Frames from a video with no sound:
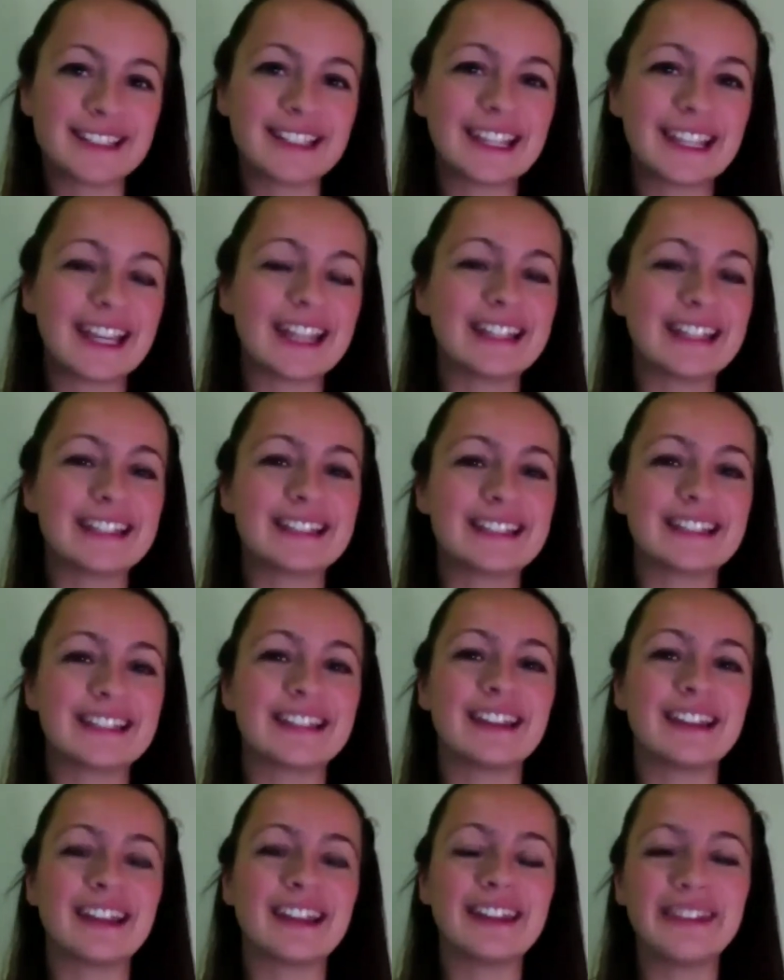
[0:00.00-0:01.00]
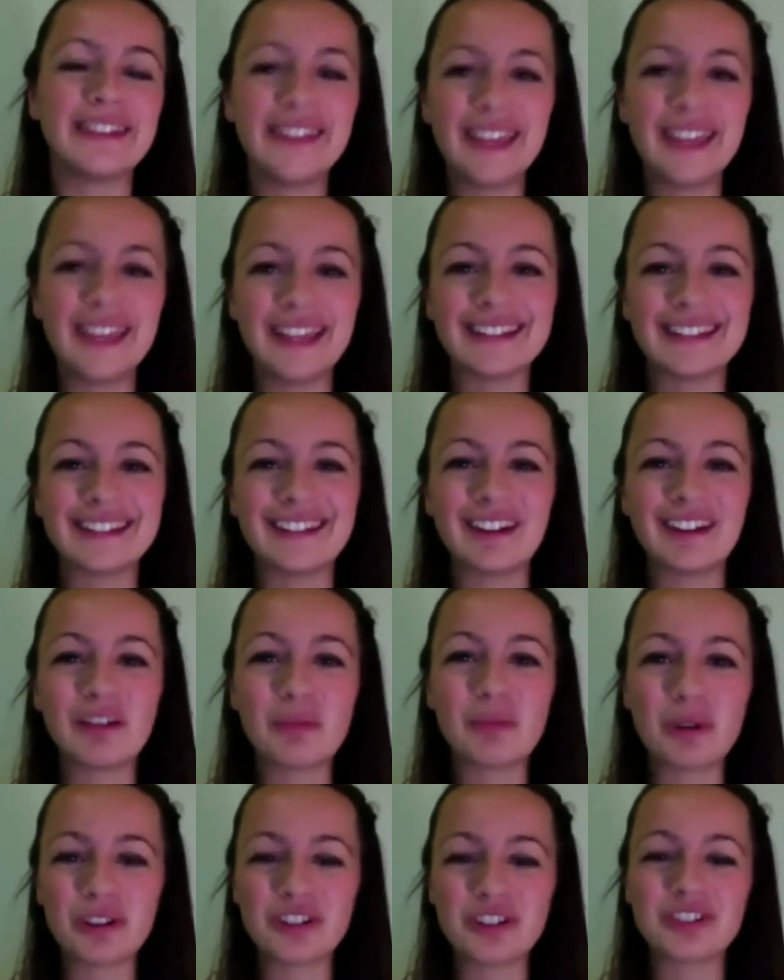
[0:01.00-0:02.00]
And then I
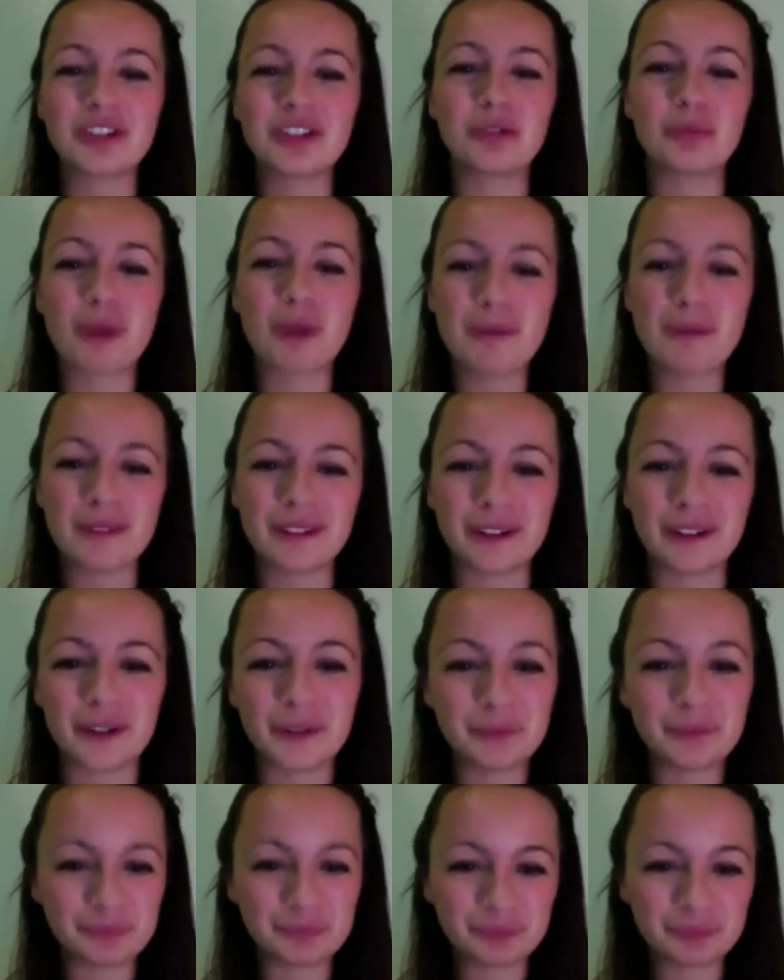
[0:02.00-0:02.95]
watched a webinar